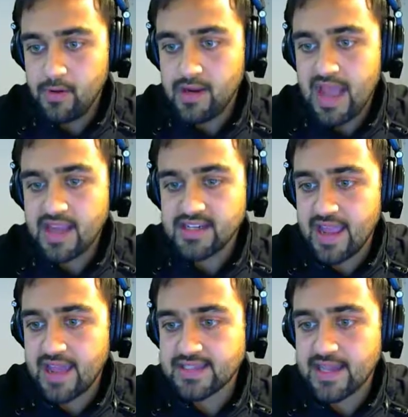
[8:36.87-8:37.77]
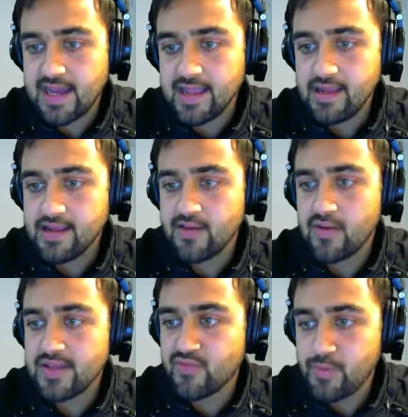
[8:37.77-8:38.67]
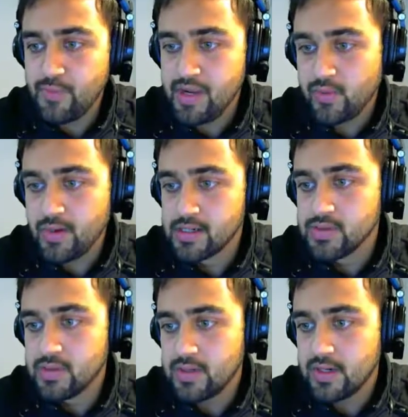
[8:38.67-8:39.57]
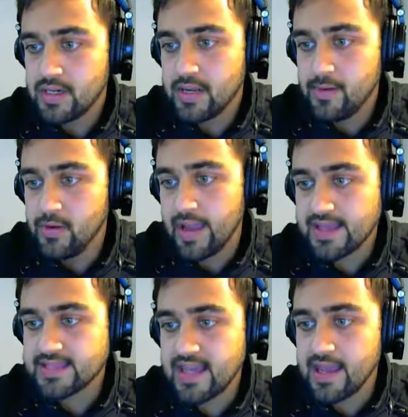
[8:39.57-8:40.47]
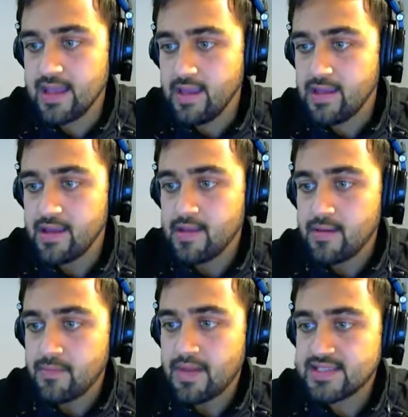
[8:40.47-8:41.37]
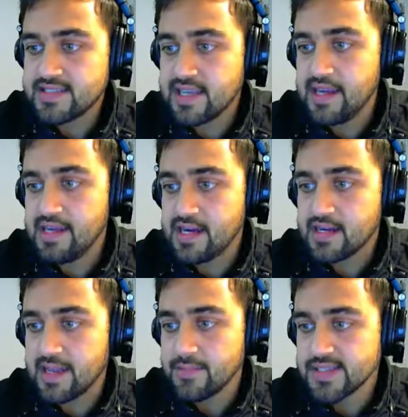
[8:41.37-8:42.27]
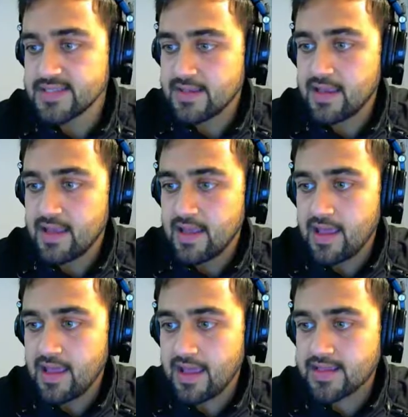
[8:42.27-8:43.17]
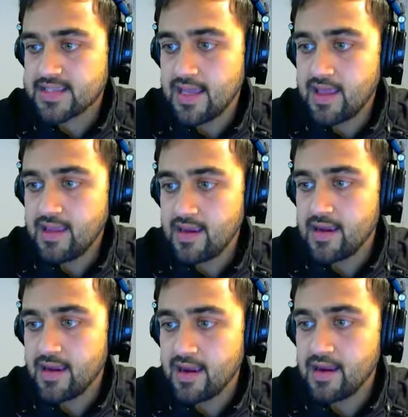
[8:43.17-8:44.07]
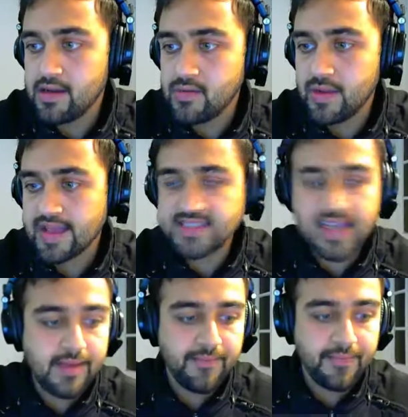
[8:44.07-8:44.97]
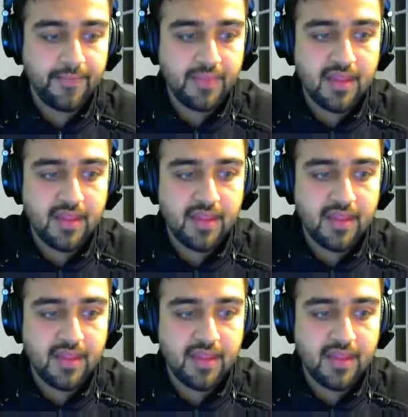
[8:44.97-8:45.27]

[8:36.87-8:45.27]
w dash xi, it would be equal to wxi plus eta times xi into xi,